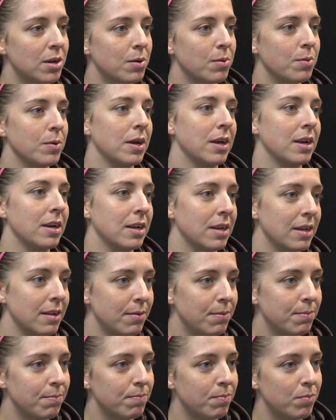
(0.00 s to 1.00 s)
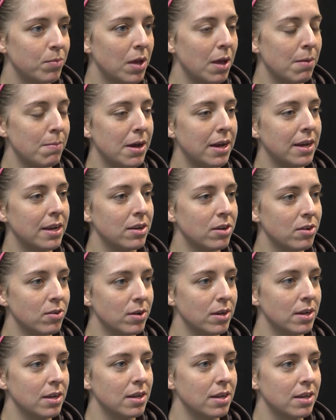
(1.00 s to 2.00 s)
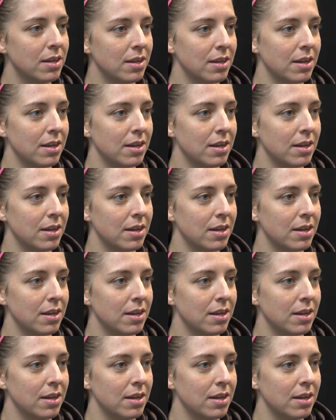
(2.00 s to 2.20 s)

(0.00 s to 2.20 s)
we'll kind of get back into it.